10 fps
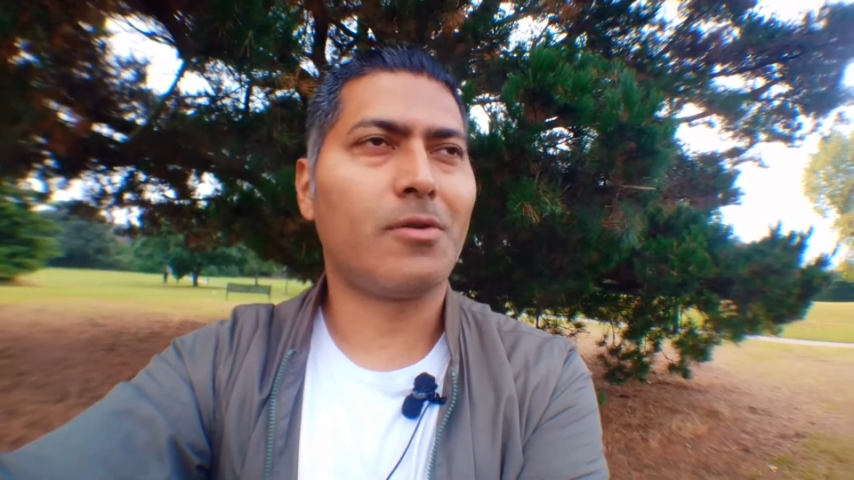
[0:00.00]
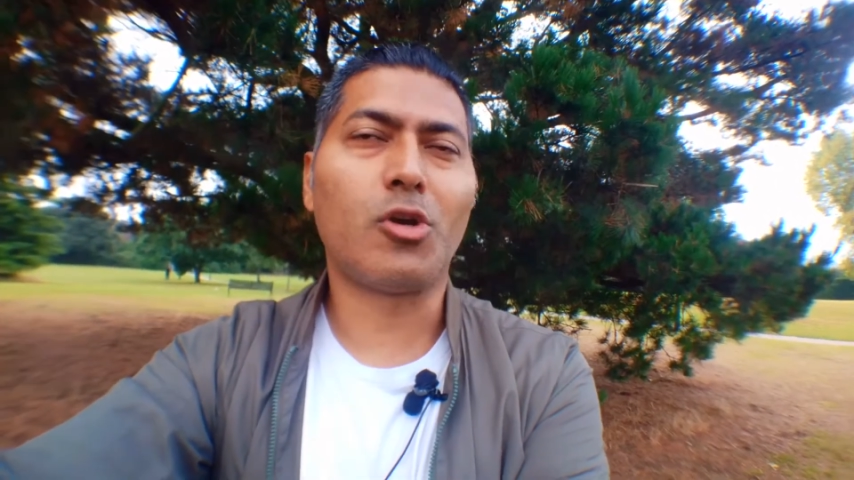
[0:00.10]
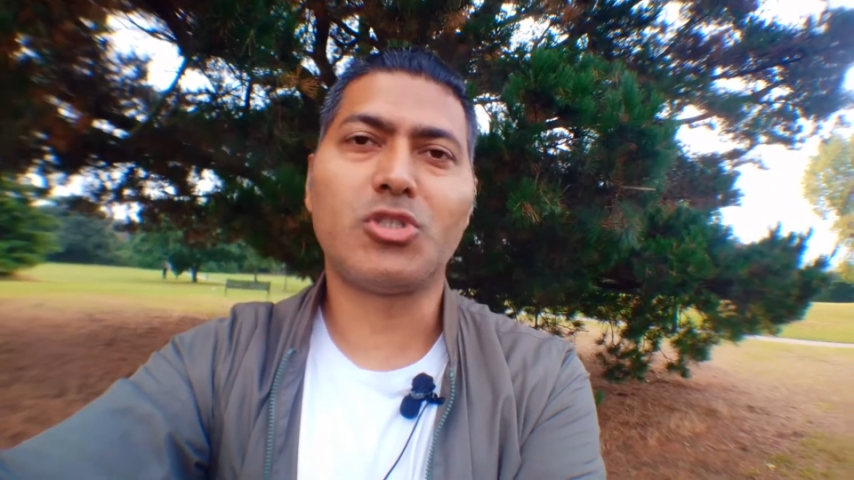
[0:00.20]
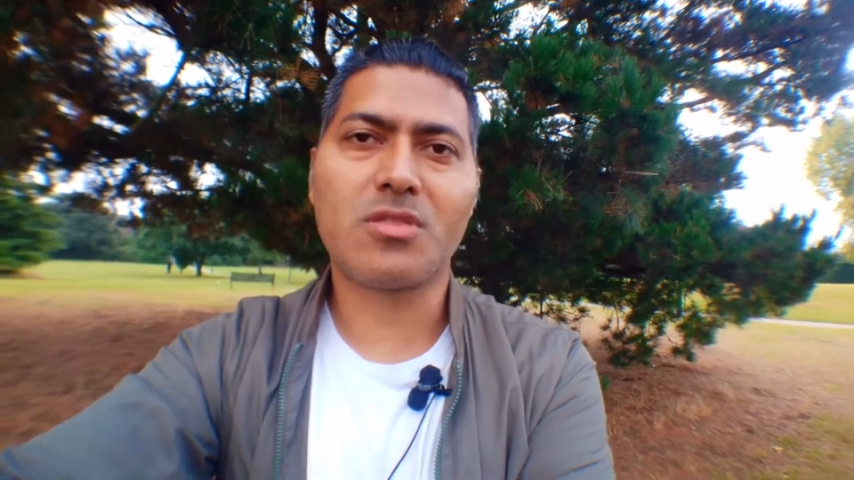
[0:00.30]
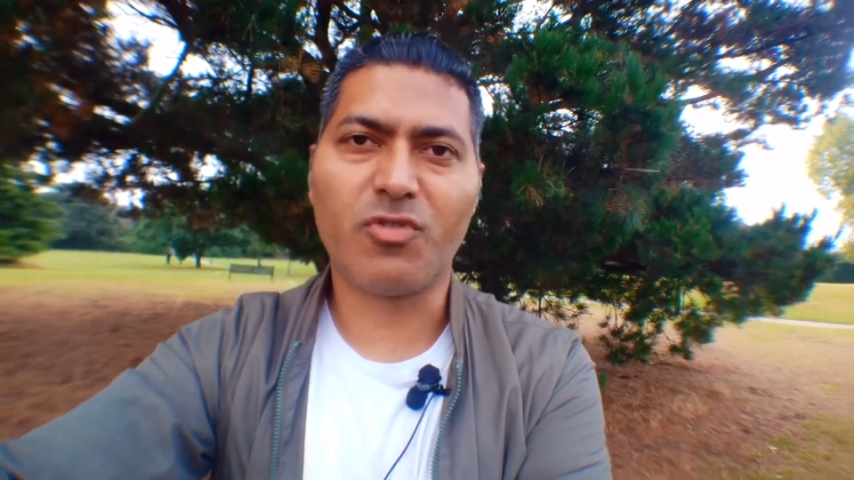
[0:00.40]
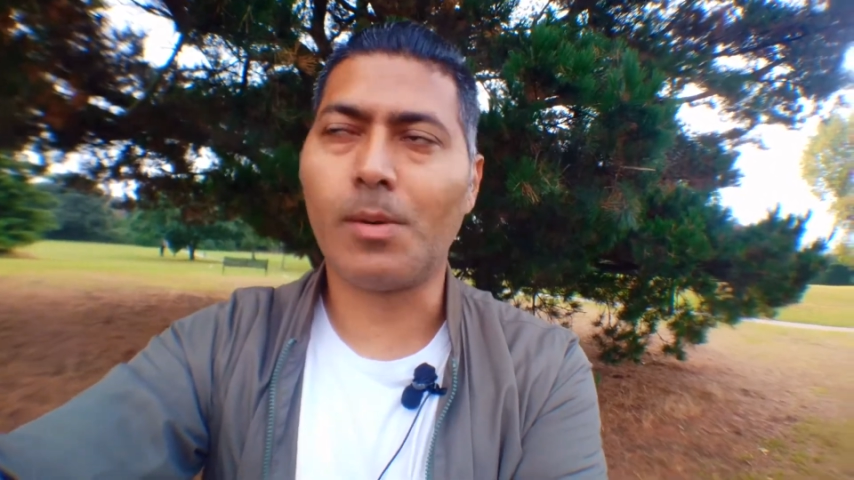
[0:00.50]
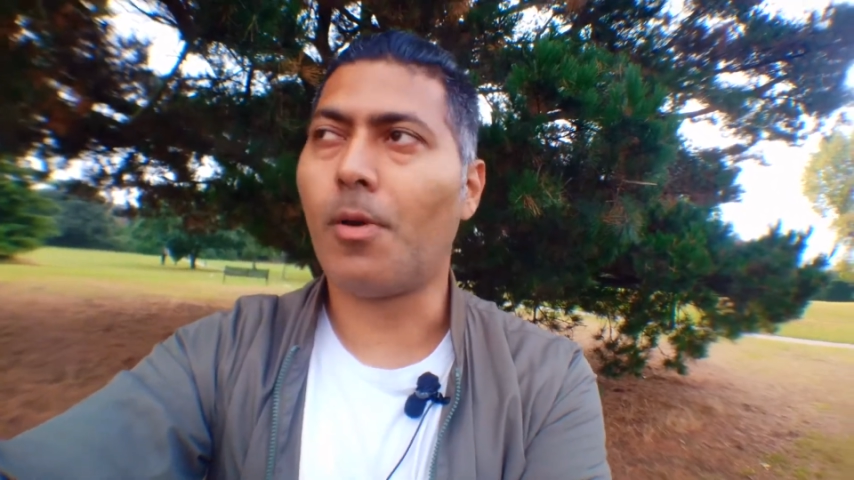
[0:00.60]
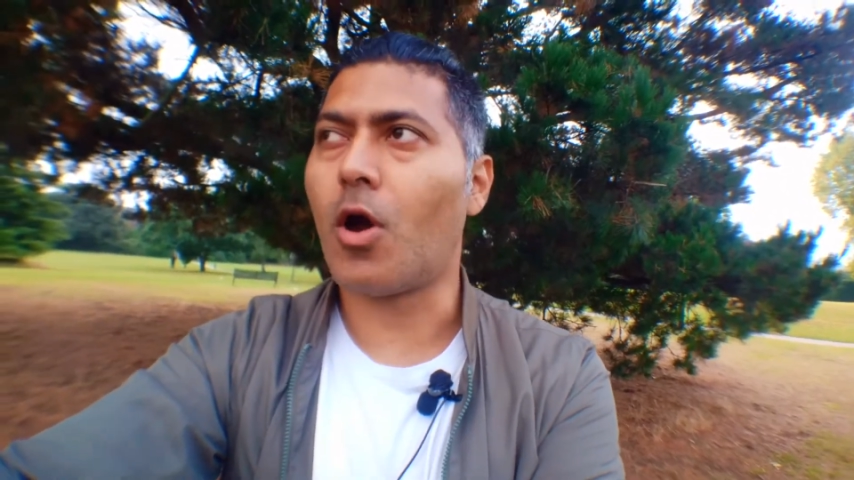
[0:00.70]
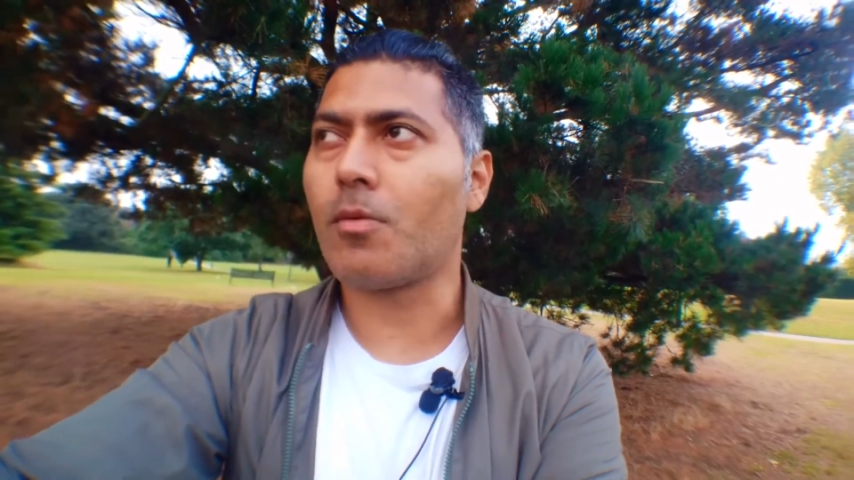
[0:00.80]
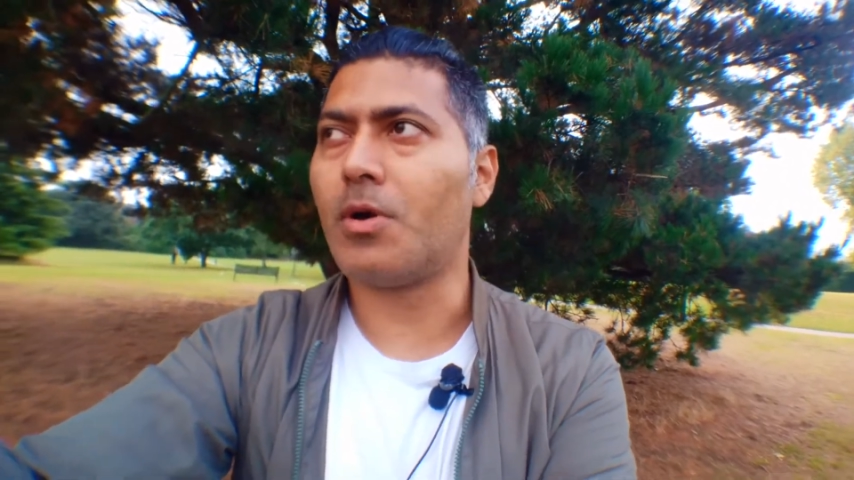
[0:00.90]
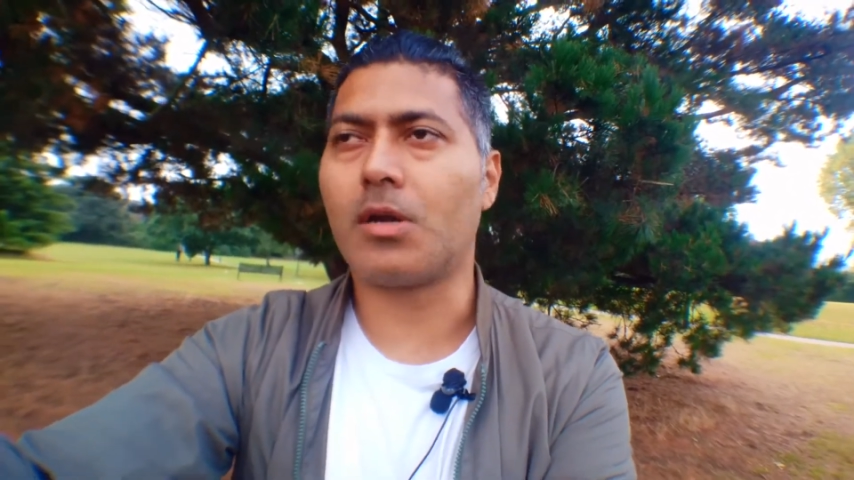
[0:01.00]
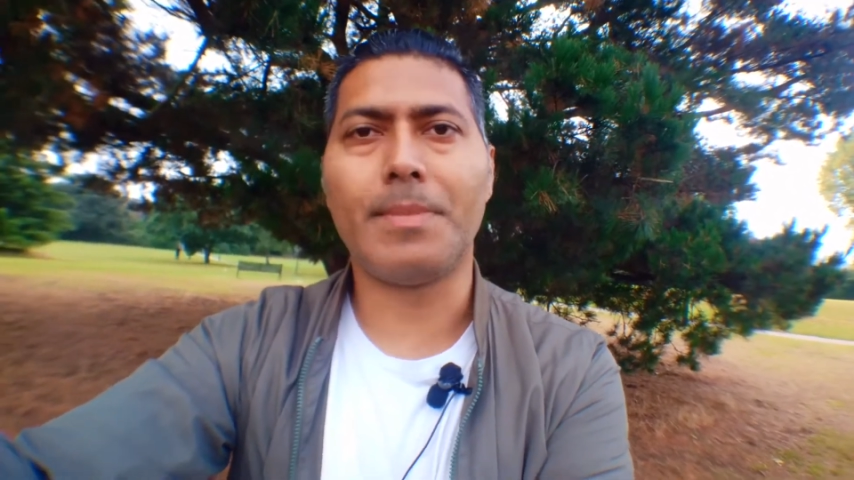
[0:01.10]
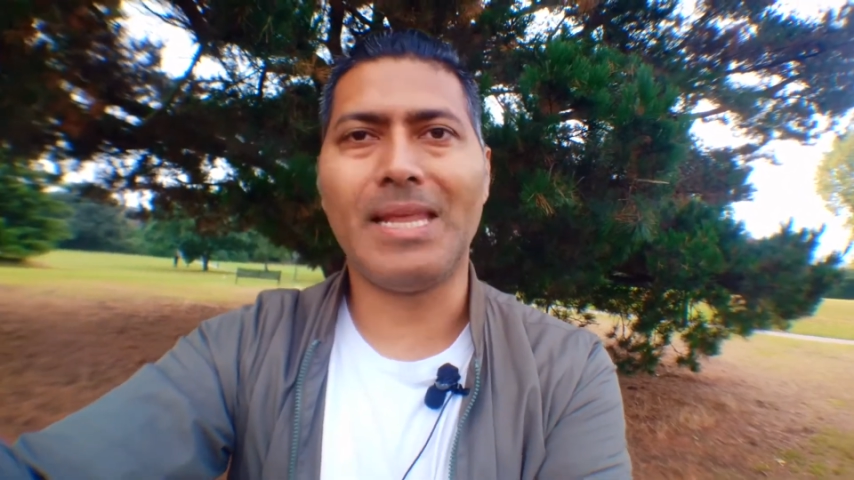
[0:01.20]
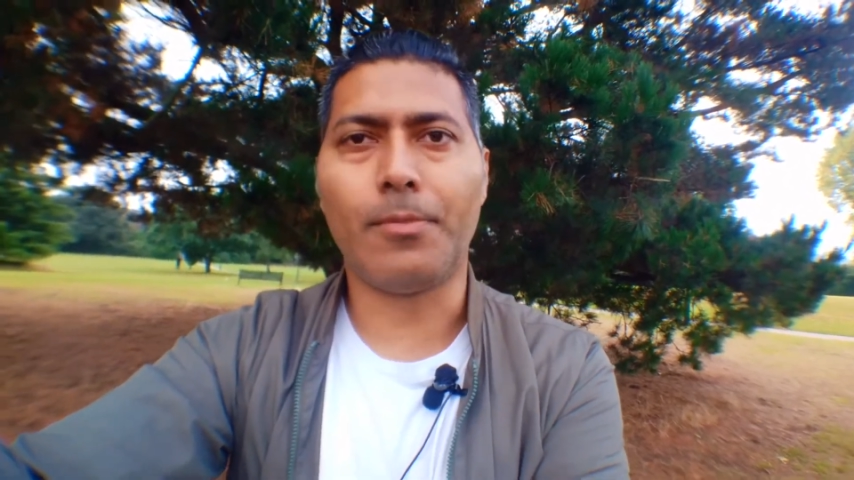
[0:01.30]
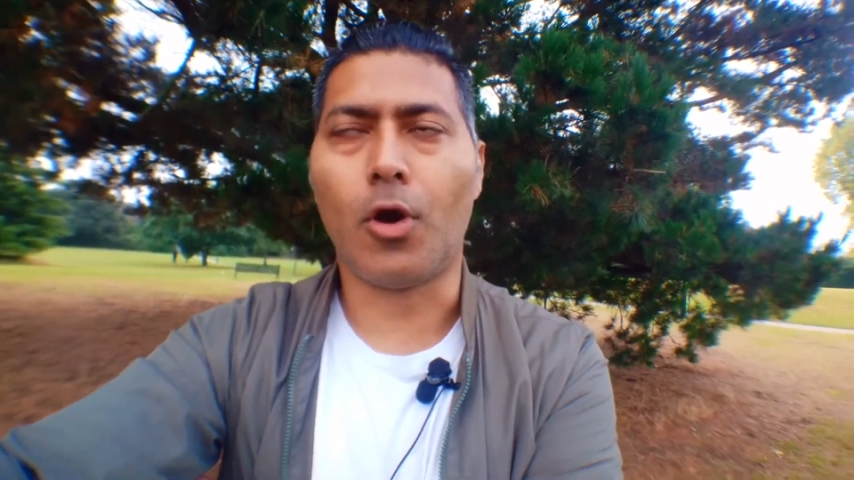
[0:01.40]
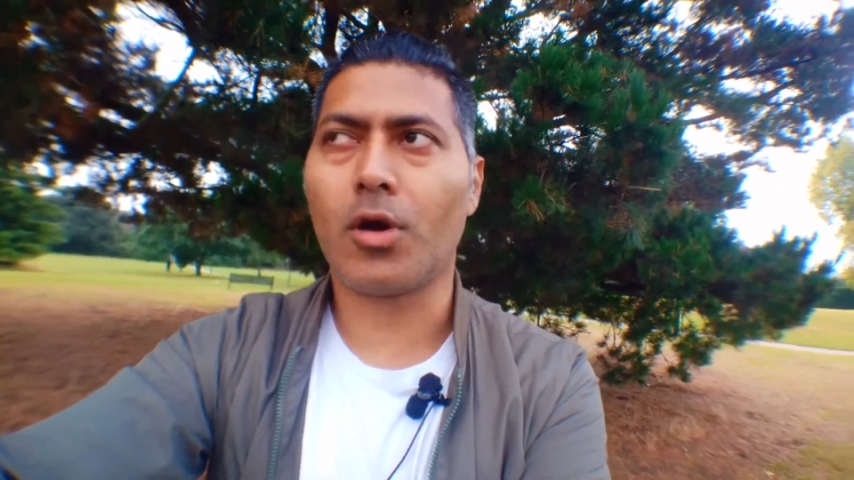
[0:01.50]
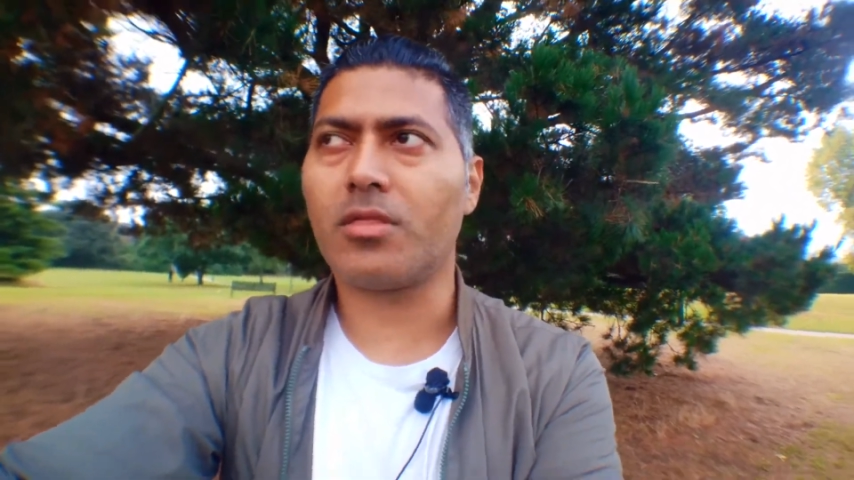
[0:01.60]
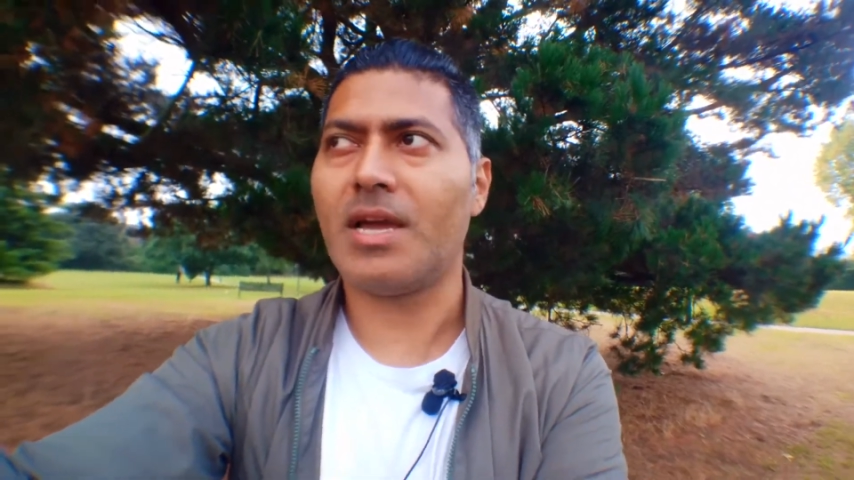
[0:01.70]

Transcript: not just one blog, but many blogs.